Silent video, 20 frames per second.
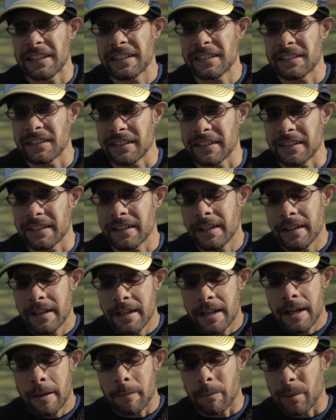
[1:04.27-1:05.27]
easily.
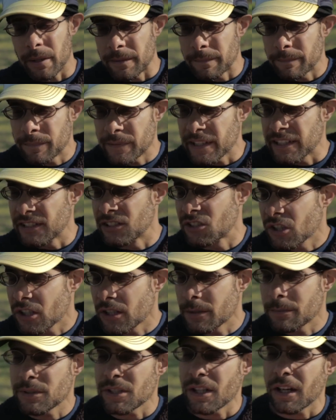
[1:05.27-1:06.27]
But in
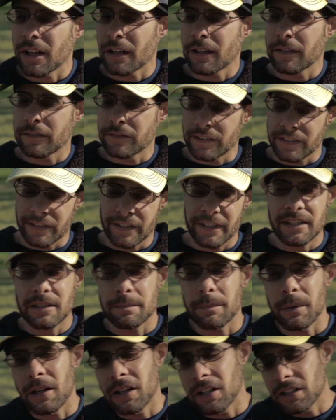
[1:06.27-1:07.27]
terms of this
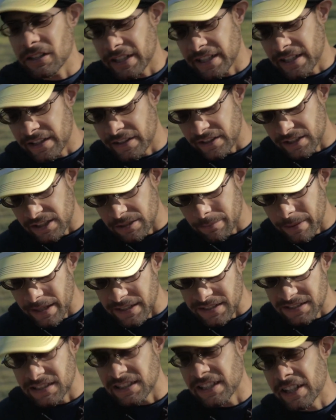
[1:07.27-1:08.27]
ball and the
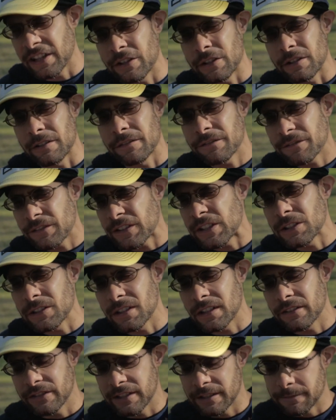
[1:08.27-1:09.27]
composite leather feel
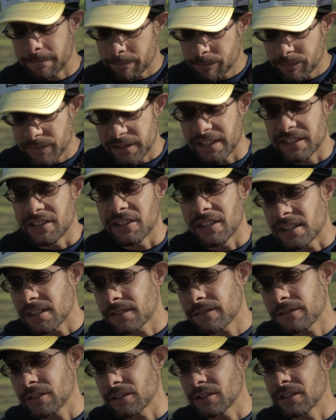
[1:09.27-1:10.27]
of it, it does
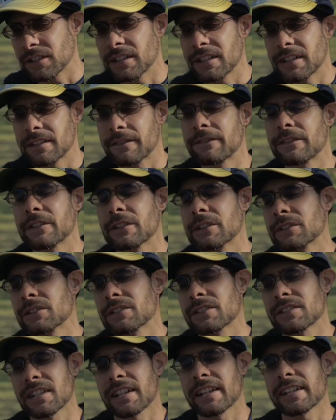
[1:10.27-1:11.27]
feel good. It
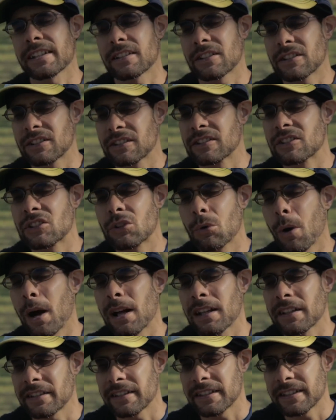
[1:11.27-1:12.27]
feels like good
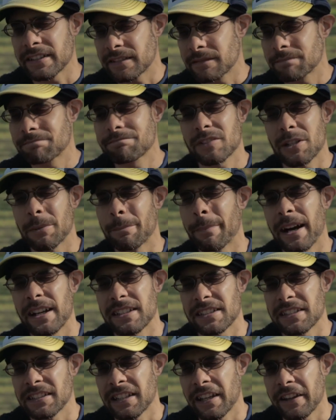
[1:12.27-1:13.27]
quality
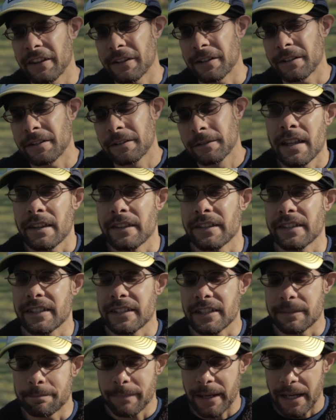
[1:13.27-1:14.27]
composite leather.
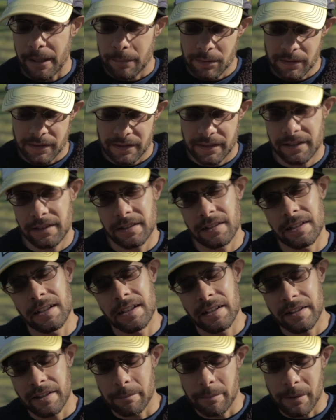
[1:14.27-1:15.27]
The pebbling
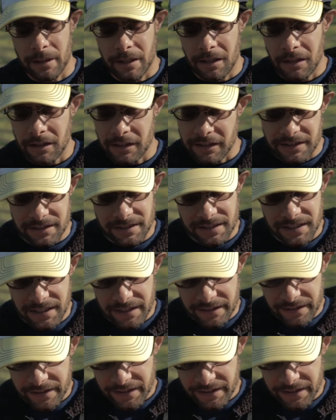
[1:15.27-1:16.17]
on the ball is not